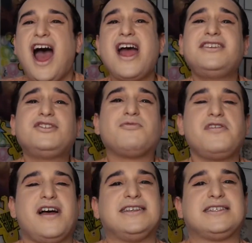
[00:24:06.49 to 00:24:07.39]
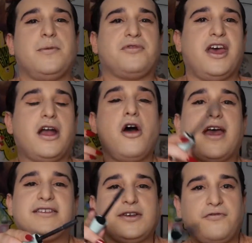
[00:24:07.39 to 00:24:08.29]
I just realized something.
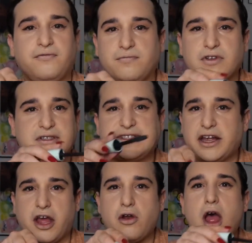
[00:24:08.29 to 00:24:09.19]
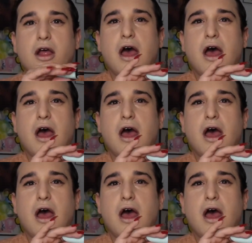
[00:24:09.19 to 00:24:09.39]
Okay, so side note,